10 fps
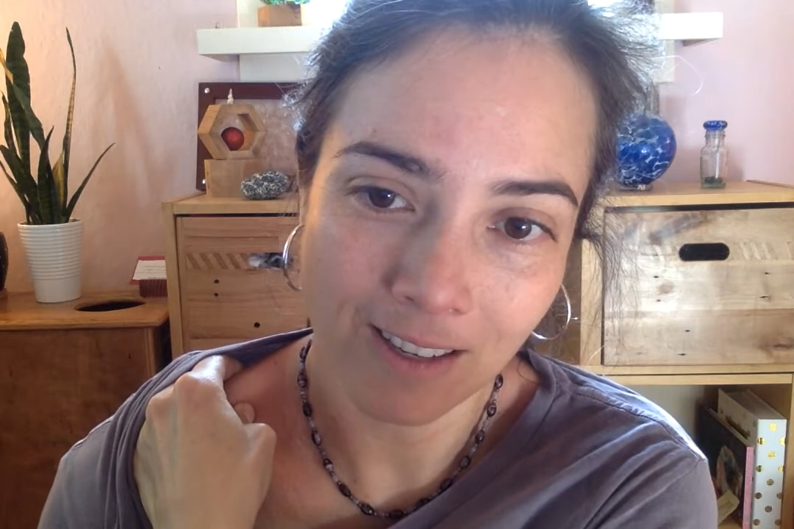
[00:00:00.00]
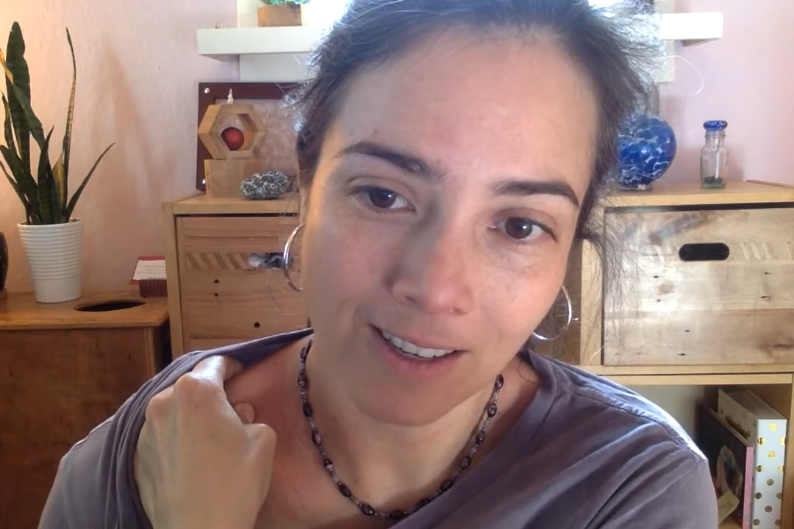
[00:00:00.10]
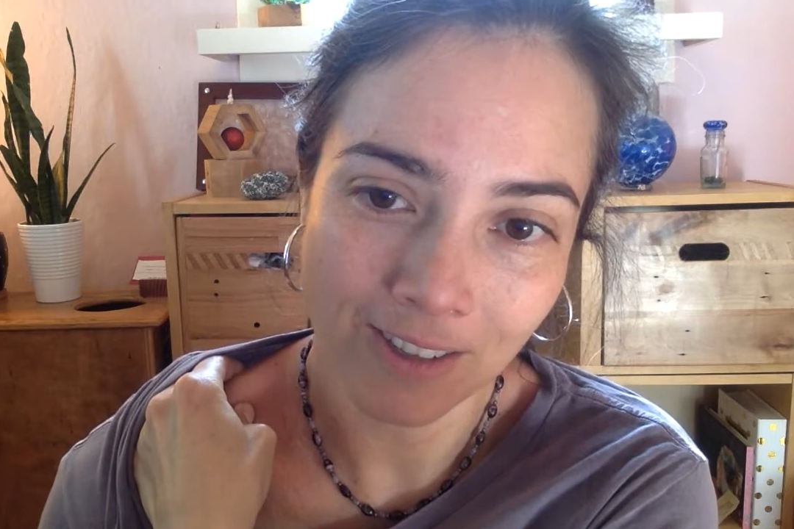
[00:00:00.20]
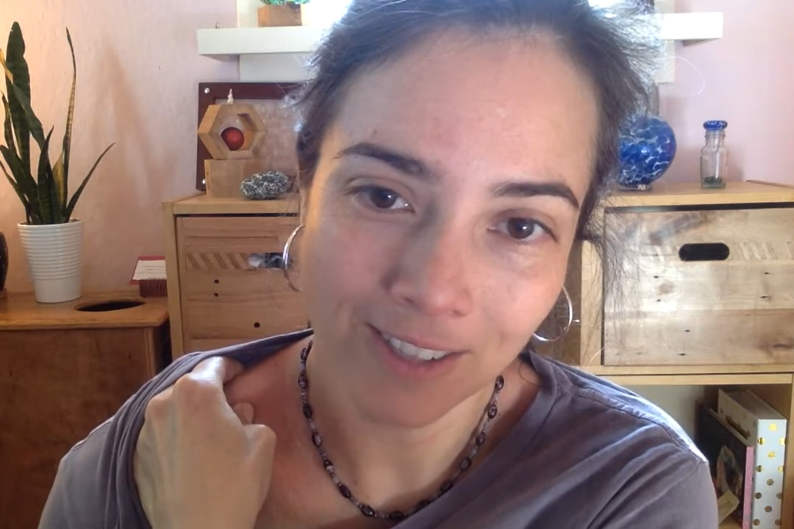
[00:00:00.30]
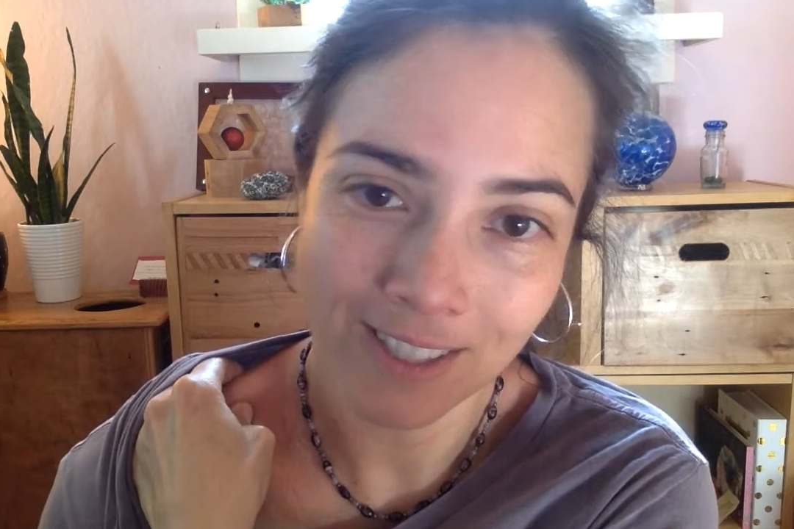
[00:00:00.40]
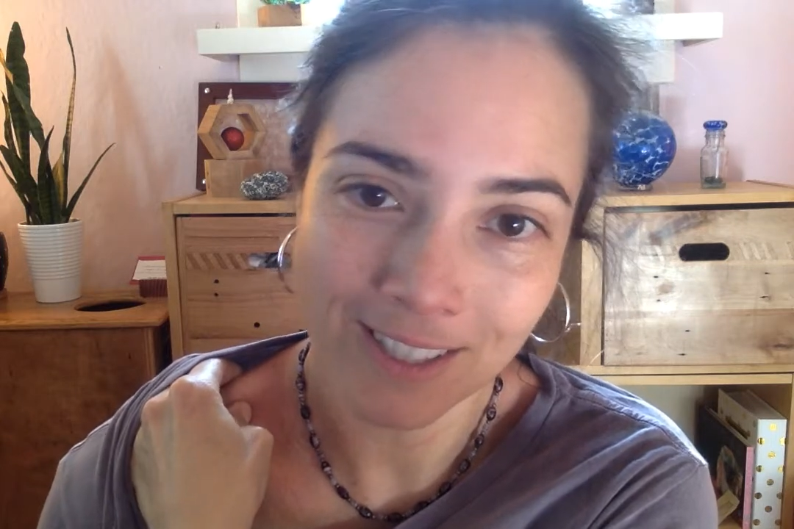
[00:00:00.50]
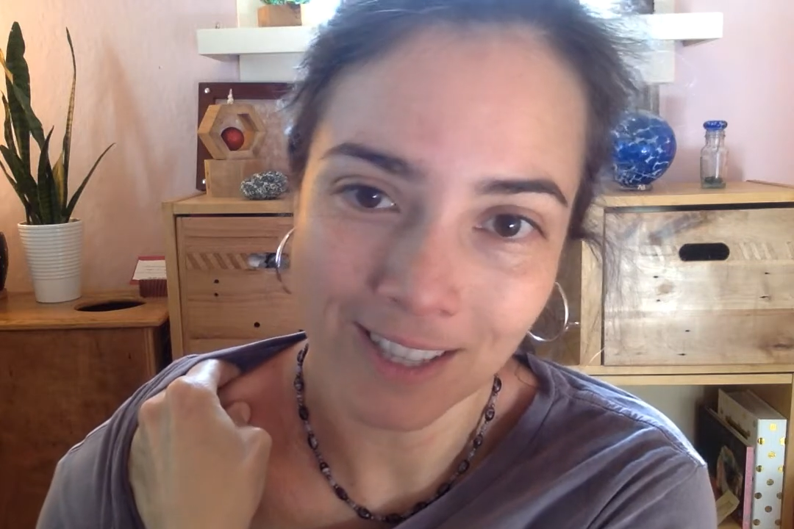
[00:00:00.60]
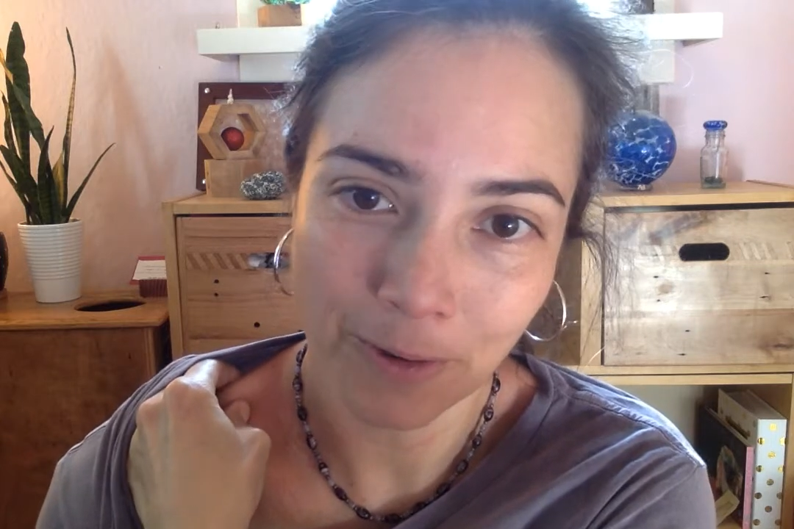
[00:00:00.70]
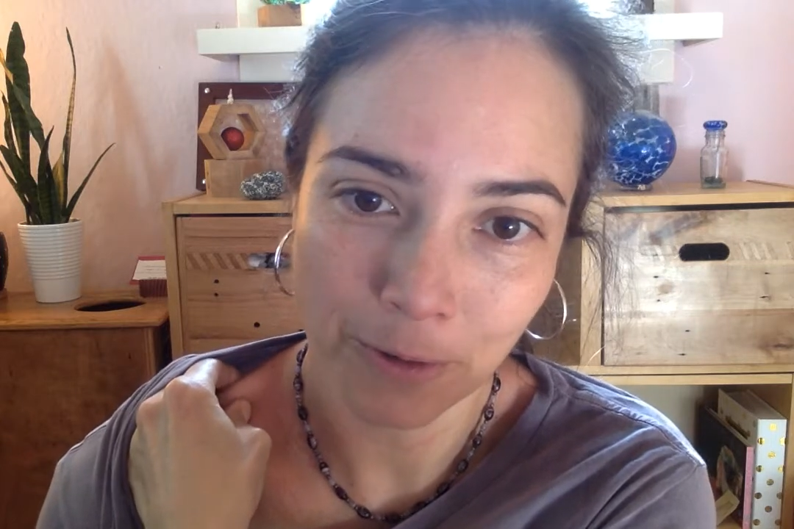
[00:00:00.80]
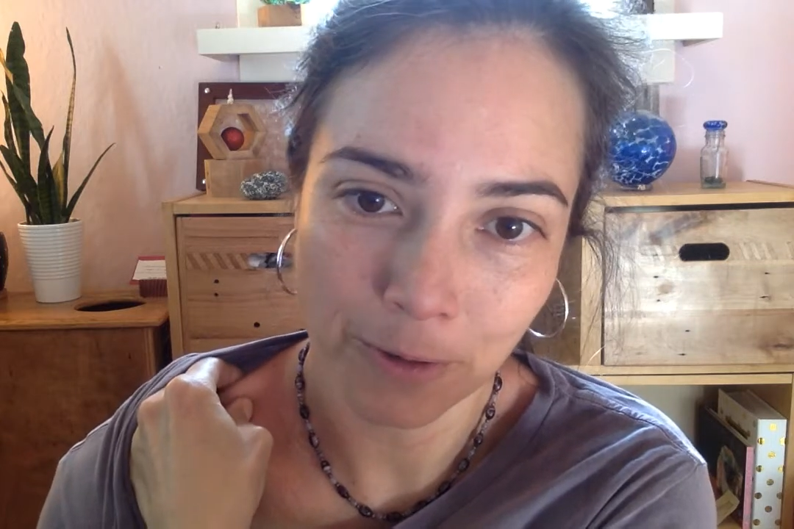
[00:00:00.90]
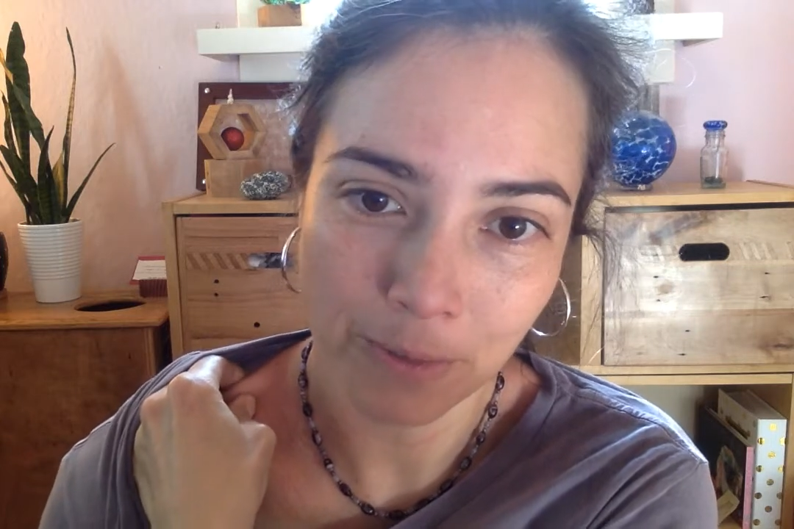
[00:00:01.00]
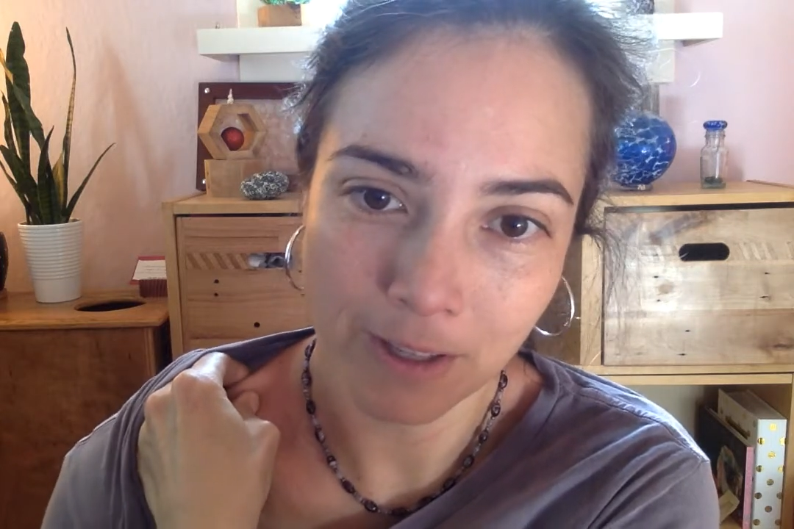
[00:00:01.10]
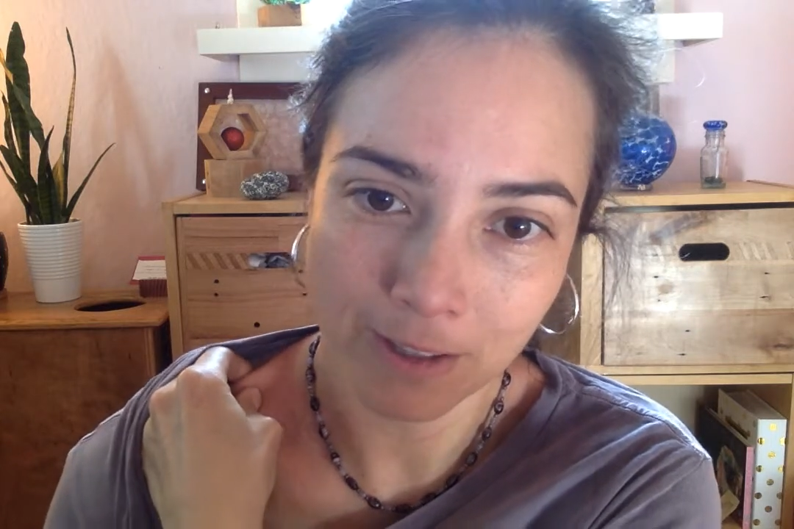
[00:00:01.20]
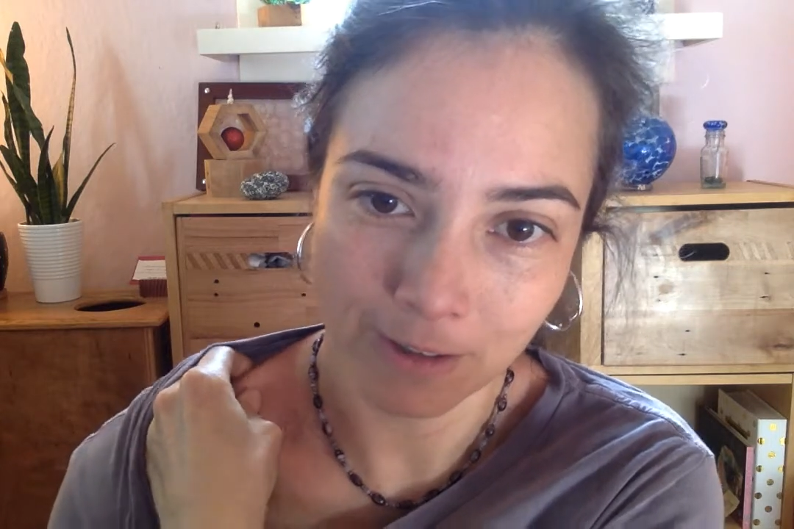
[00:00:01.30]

I was gonna say I wouldn't be this